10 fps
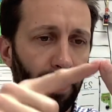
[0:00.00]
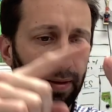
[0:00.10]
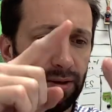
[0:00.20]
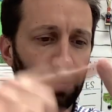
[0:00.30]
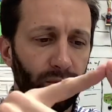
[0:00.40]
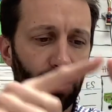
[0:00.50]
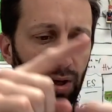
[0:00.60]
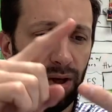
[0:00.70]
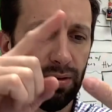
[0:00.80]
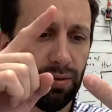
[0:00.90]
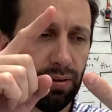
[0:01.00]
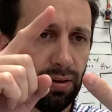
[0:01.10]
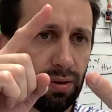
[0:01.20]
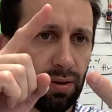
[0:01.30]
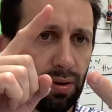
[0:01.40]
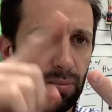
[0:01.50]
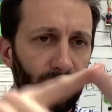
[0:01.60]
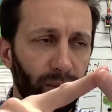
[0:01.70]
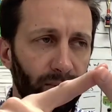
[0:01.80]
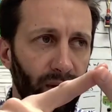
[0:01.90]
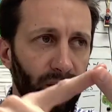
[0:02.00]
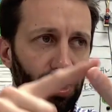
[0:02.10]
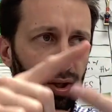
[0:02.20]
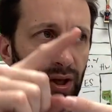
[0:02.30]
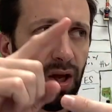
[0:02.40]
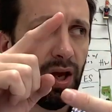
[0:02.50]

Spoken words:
Temperature and precipitation.